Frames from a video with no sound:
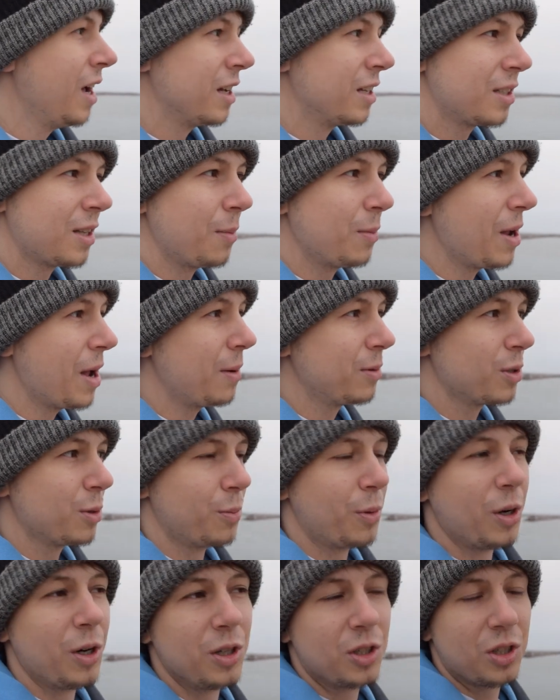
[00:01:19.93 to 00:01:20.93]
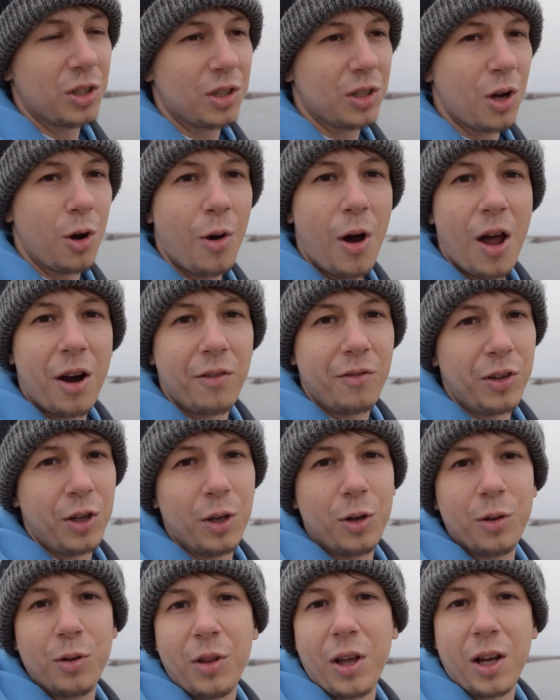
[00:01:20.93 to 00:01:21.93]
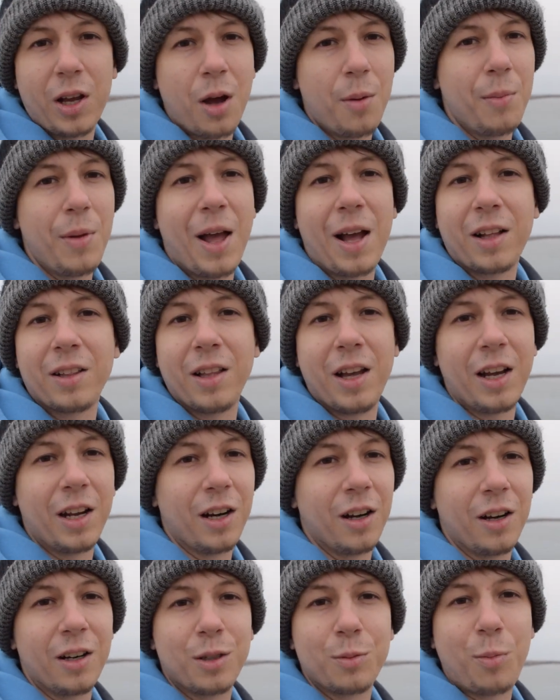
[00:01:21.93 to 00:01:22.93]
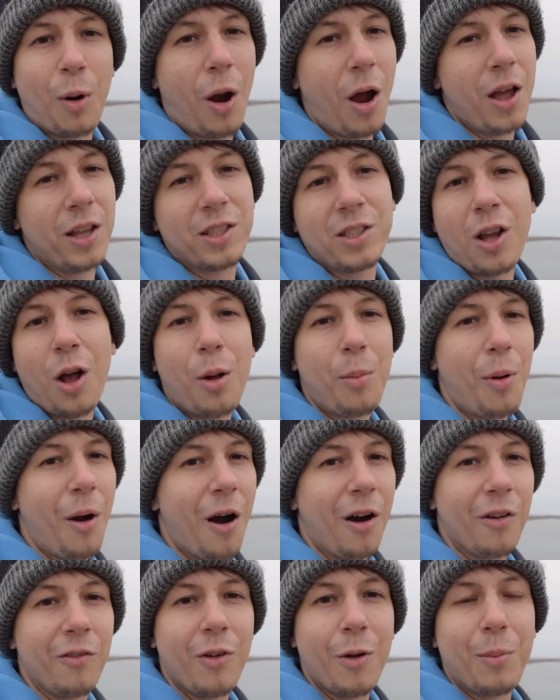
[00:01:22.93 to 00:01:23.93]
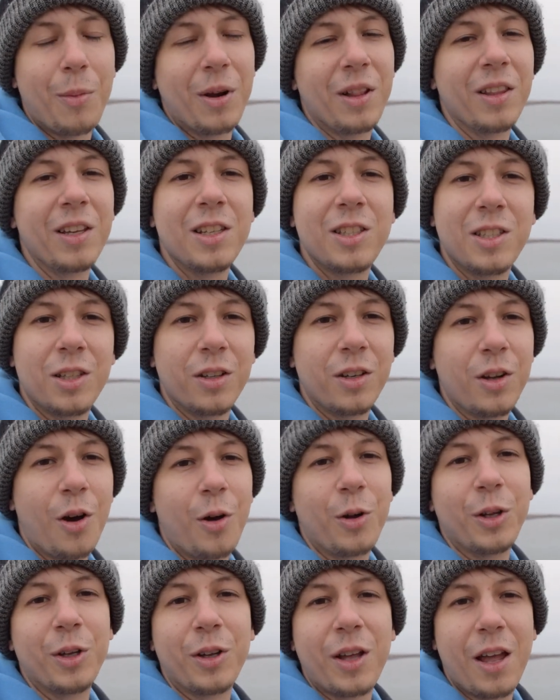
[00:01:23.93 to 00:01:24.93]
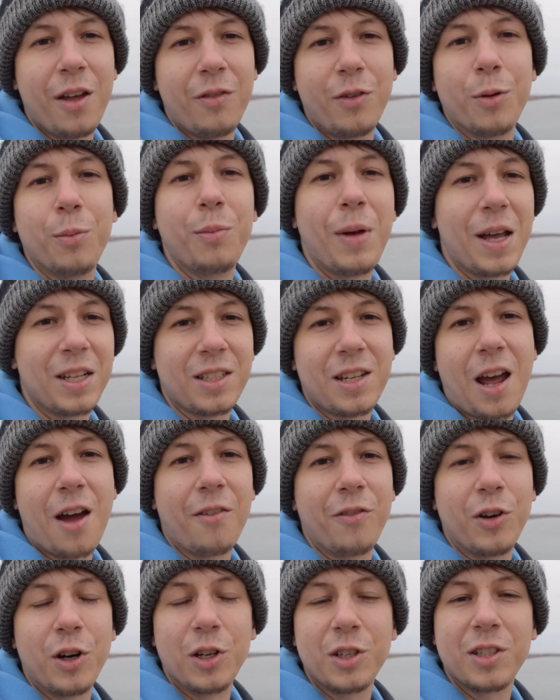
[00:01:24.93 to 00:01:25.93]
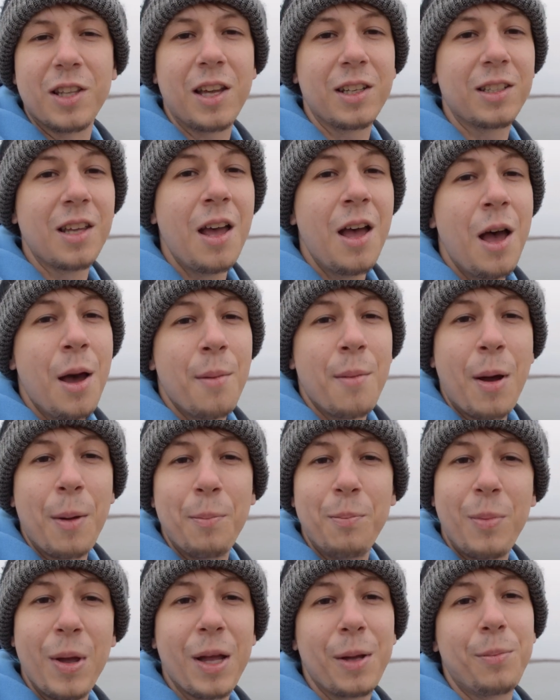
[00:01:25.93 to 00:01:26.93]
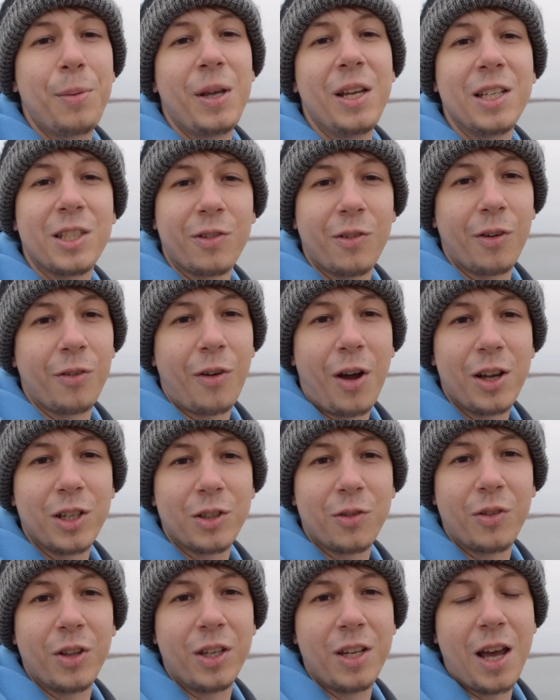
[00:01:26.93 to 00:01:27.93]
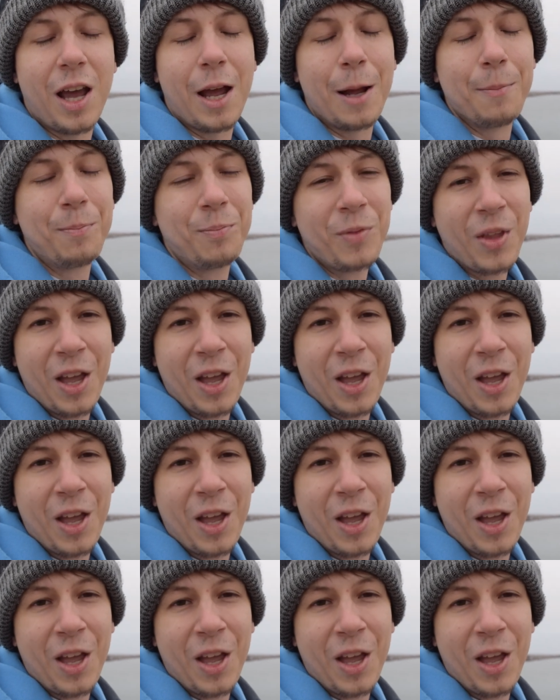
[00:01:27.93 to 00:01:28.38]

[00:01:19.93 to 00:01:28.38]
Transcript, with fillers: Sometimes the birds just go out of view, they come back later. It's, it's all part of it, but at least you'll know you gave your best efforts. That's my big piece of advice for the day.